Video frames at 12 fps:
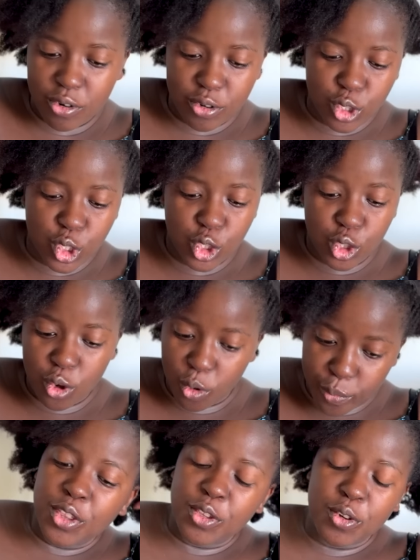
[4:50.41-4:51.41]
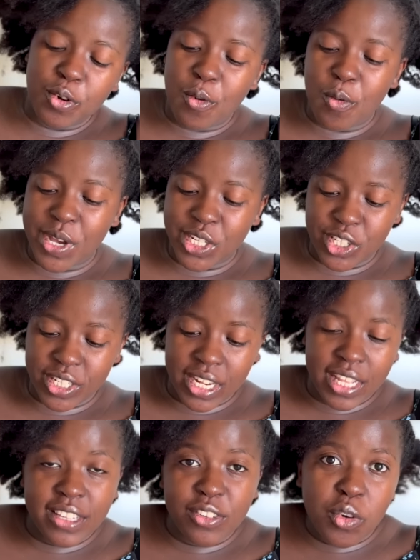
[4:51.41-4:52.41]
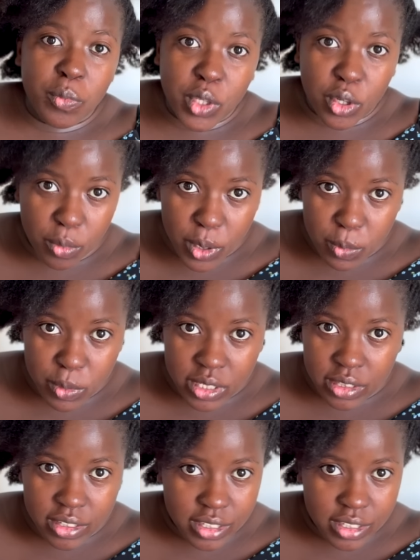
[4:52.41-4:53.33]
So the question, and this gonna be a quick one,